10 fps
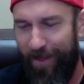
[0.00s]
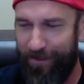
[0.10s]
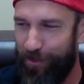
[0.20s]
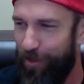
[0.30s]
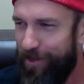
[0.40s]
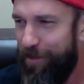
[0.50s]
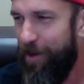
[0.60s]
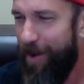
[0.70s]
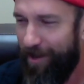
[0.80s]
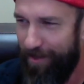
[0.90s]
things were so much better
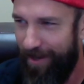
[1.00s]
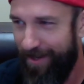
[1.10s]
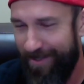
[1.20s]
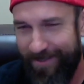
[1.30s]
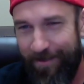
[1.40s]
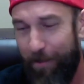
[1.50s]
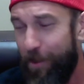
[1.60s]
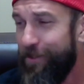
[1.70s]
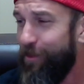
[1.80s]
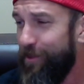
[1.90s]
back in the '90s. The
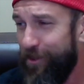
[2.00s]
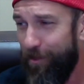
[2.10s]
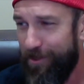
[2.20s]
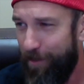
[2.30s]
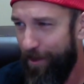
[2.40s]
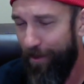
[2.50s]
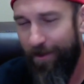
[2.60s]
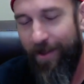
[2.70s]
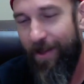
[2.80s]
music was so much better.